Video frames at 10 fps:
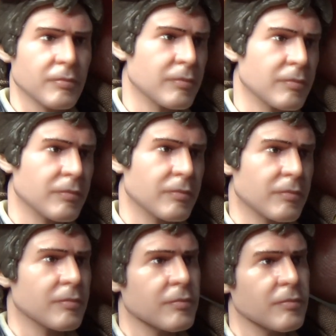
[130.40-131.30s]

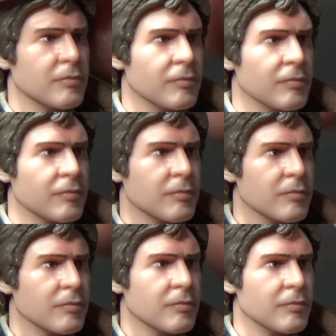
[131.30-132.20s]

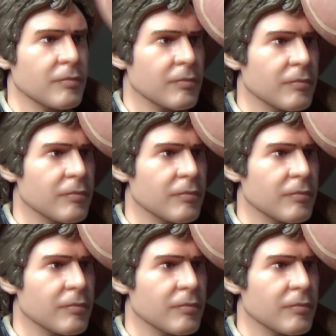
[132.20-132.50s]
Nothing is said.